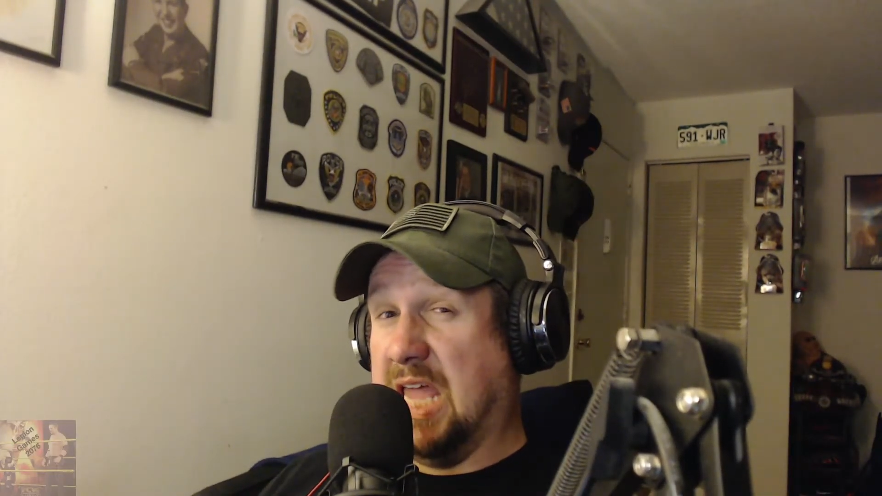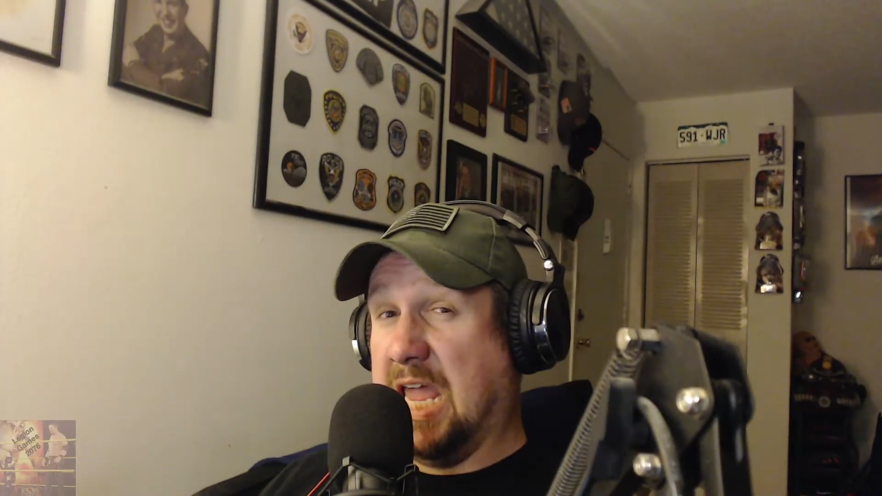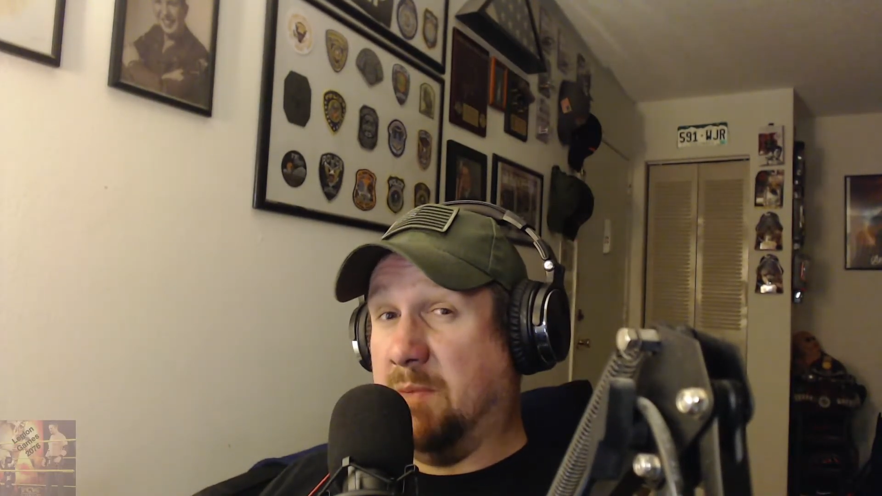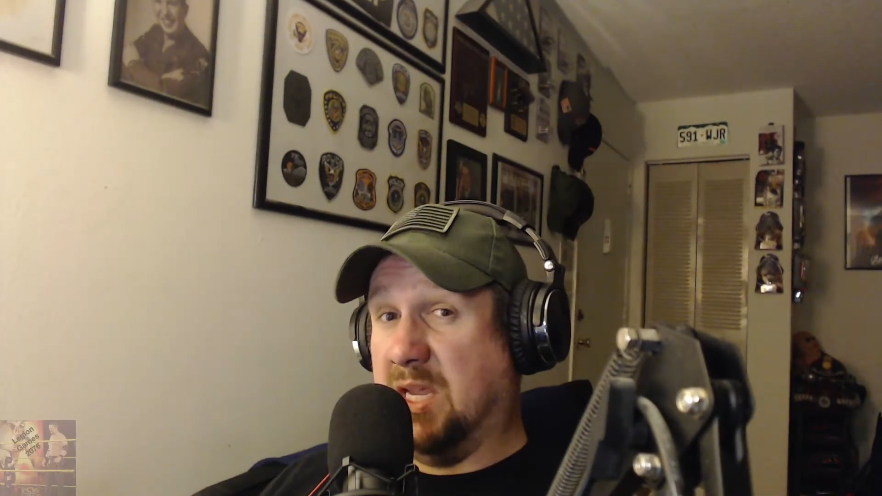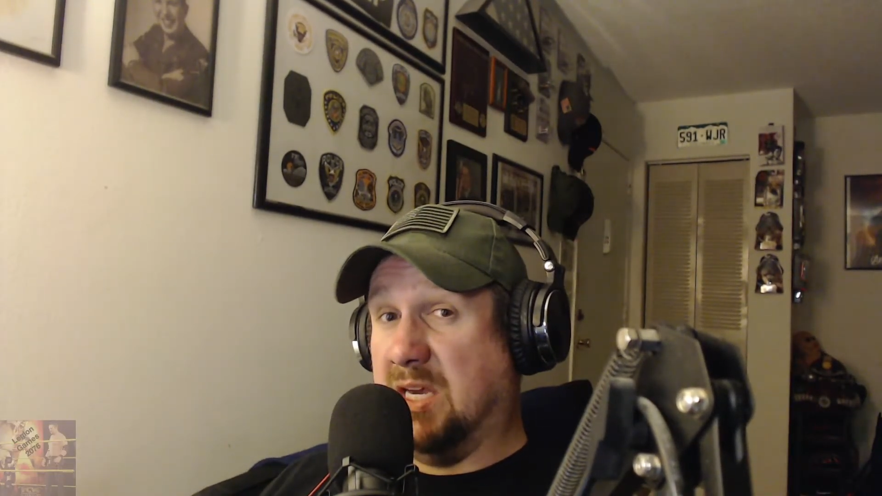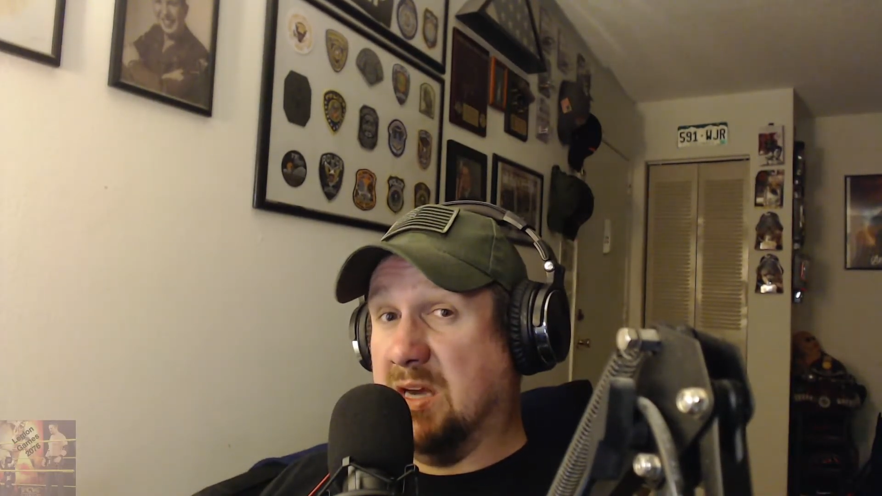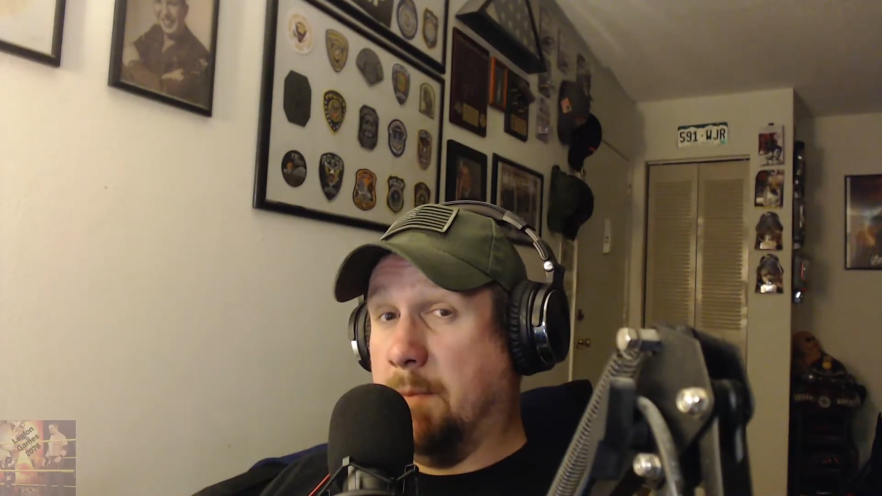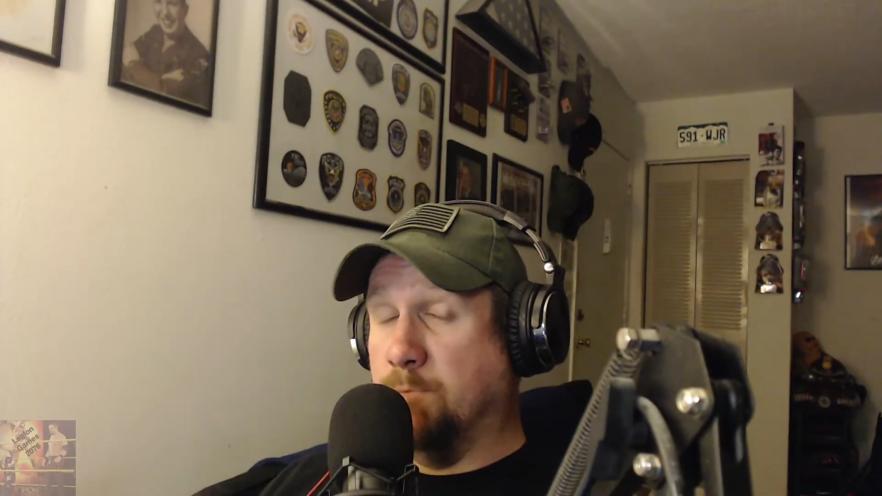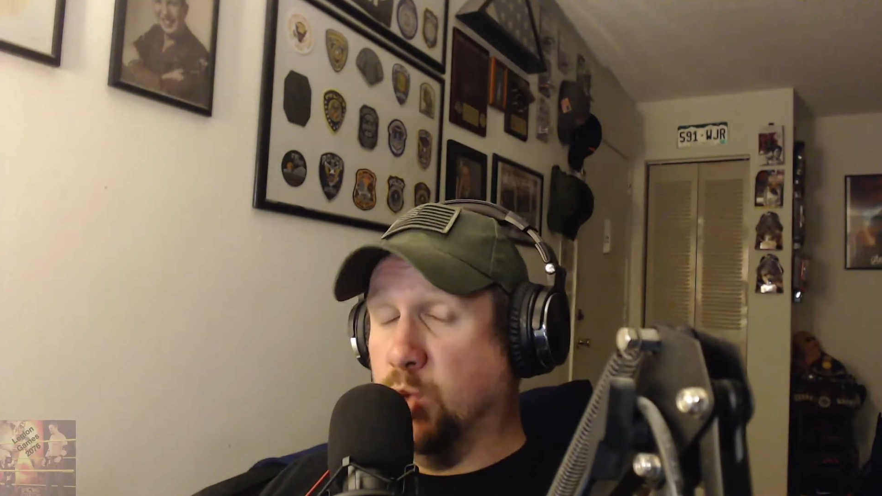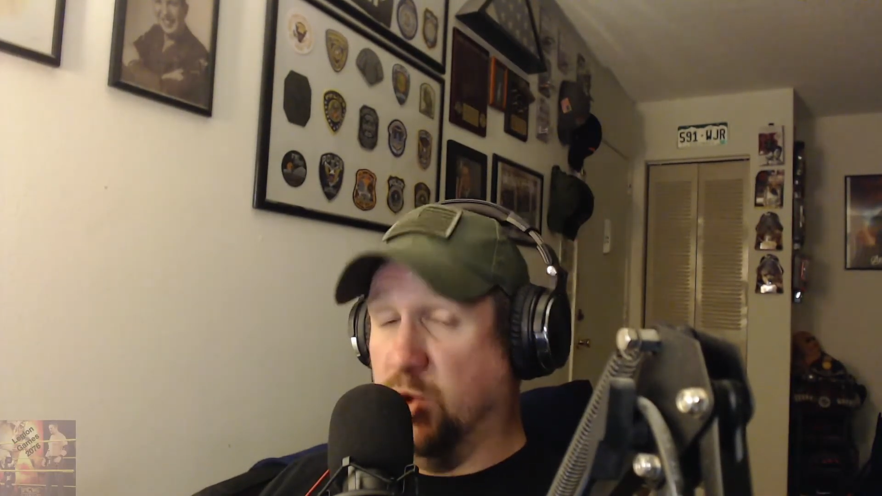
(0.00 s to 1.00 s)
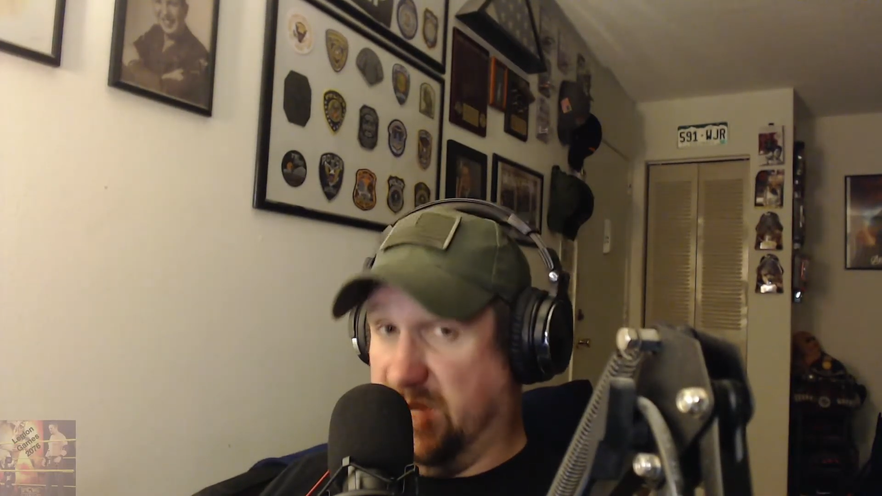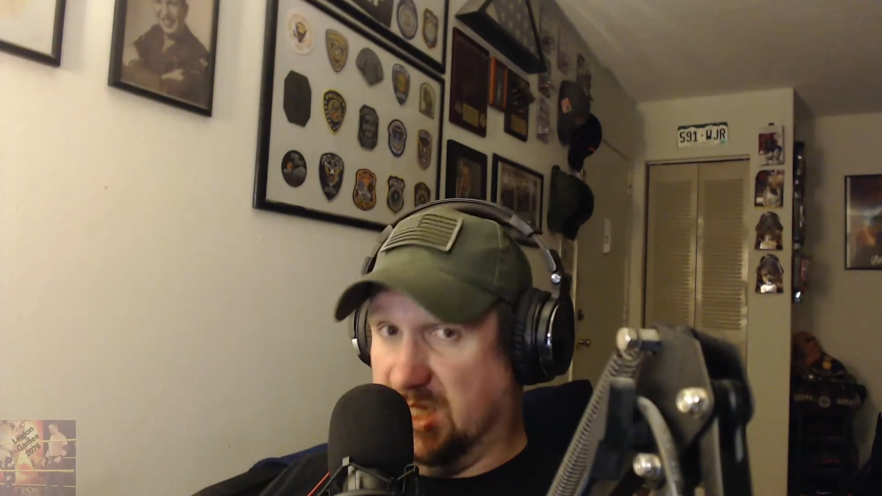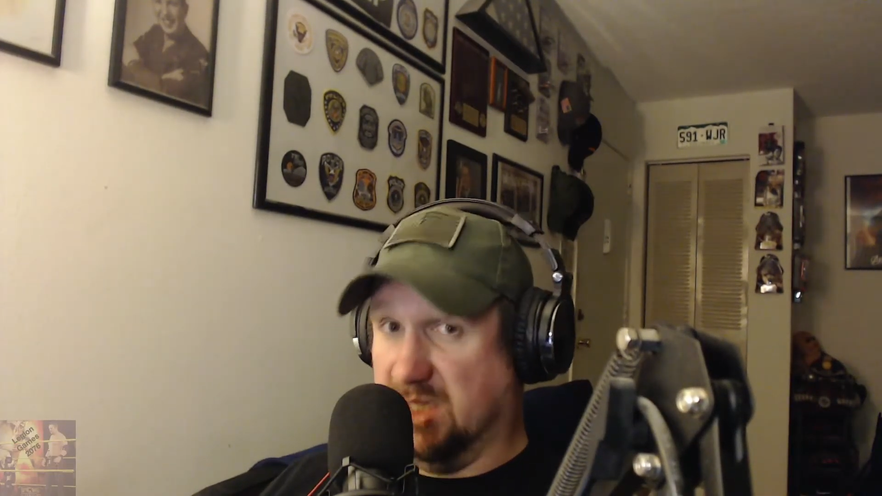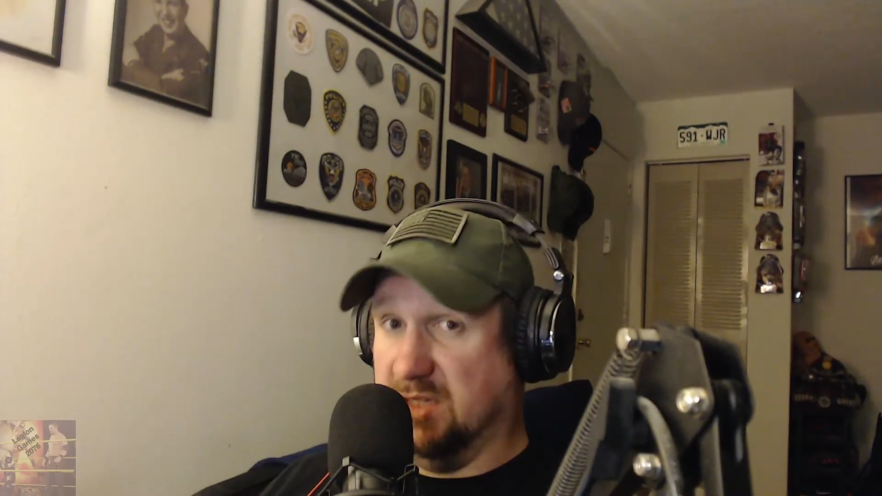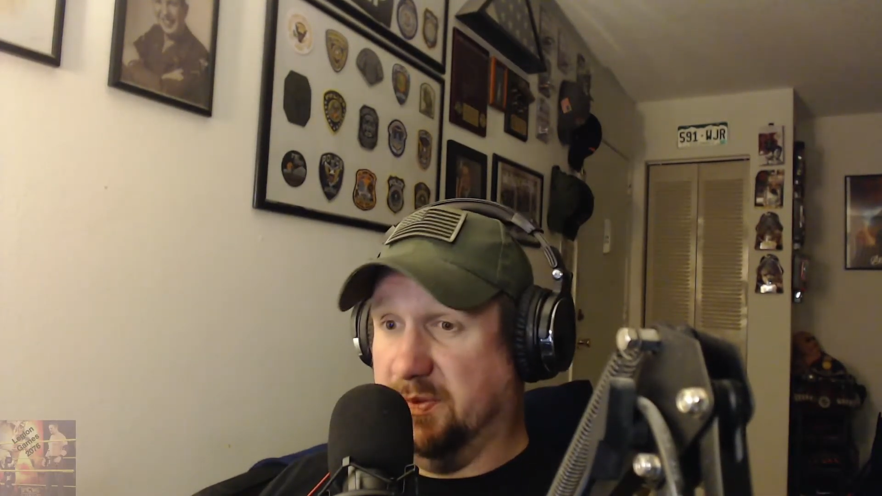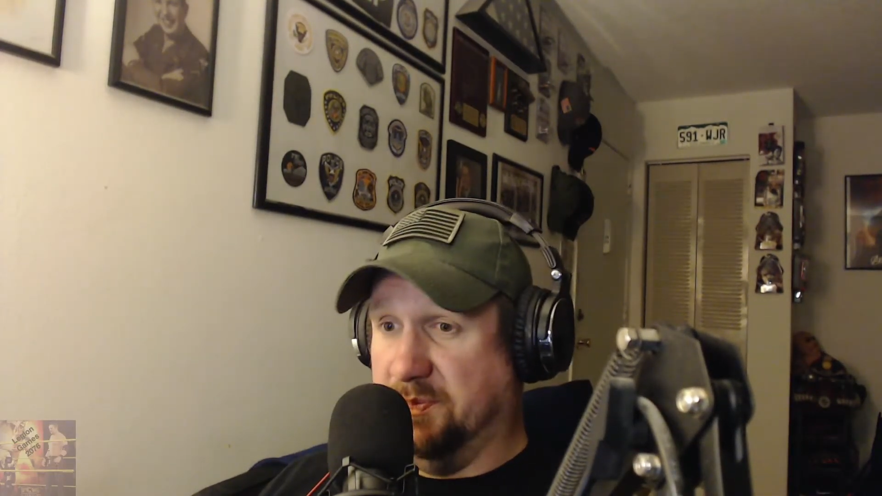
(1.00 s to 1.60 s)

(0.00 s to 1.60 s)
gaming movies.